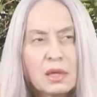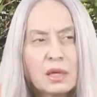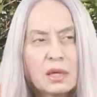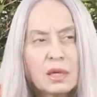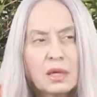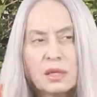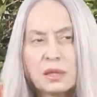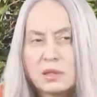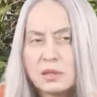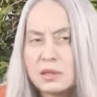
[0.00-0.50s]

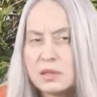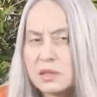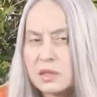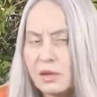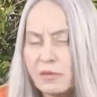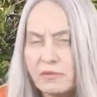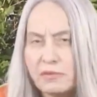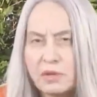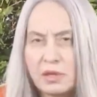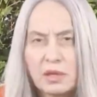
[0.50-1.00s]
in
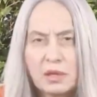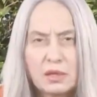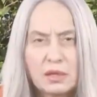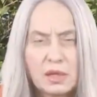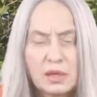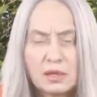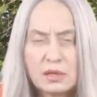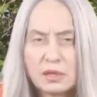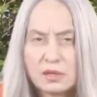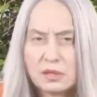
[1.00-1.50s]
something
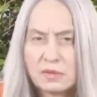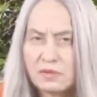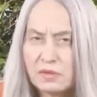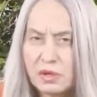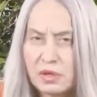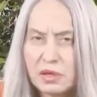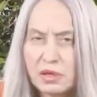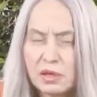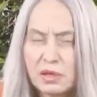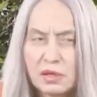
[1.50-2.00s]
that is
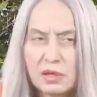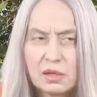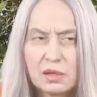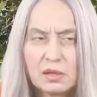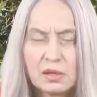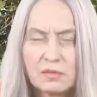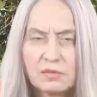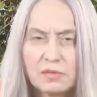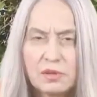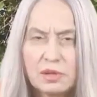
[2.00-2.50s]
very,
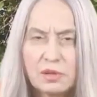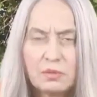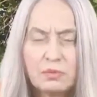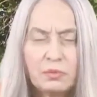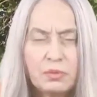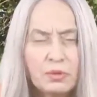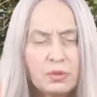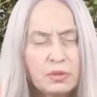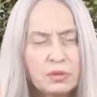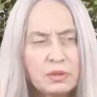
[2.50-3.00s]
very
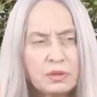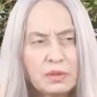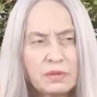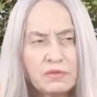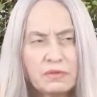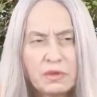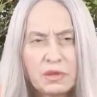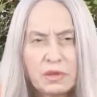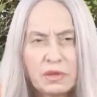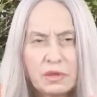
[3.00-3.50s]
important,
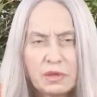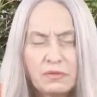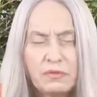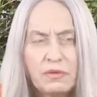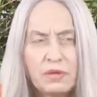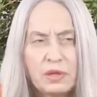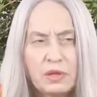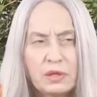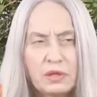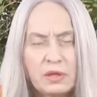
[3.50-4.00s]
very
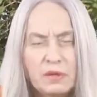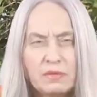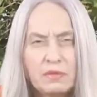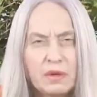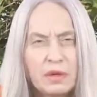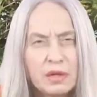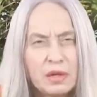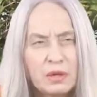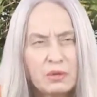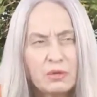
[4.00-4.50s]
definitive.
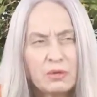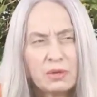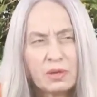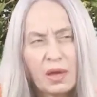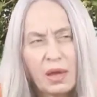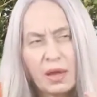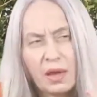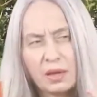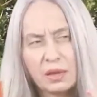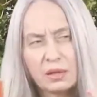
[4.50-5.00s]
I cannot
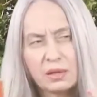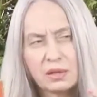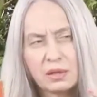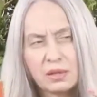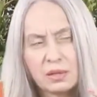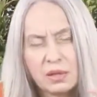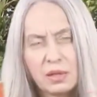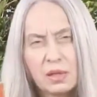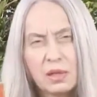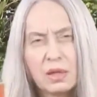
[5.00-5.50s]

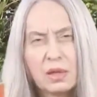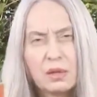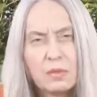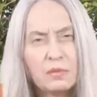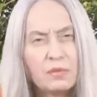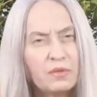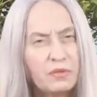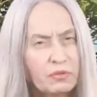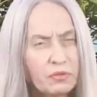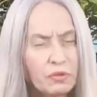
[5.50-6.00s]
act
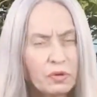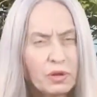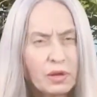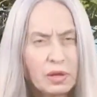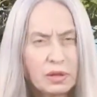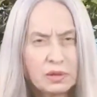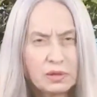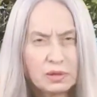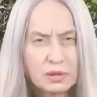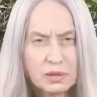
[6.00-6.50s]
before I
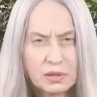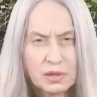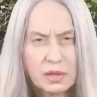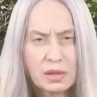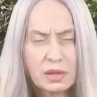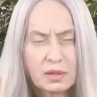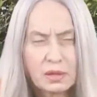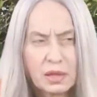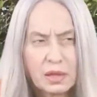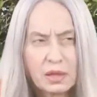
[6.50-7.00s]

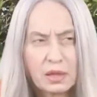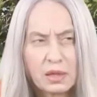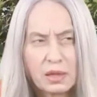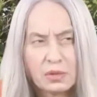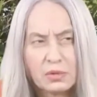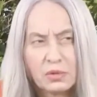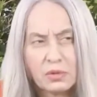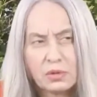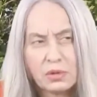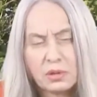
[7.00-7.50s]
understand. I
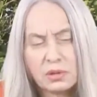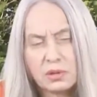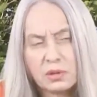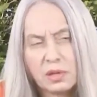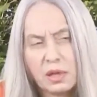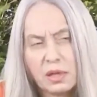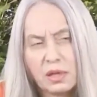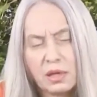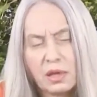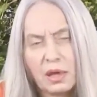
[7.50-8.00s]
cannot
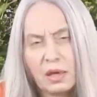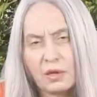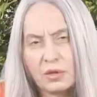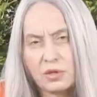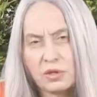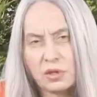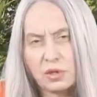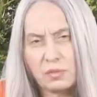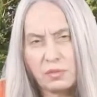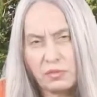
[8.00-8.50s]
take
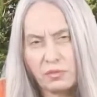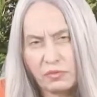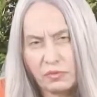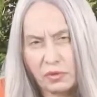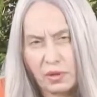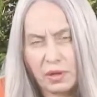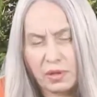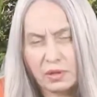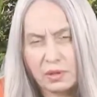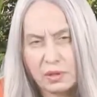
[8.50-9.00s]
action before
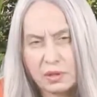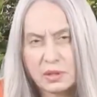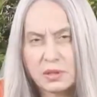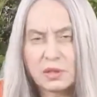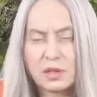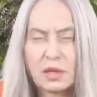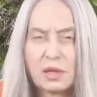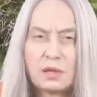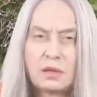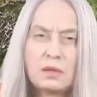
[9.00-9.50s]
I
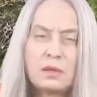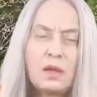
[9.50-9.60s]
understand.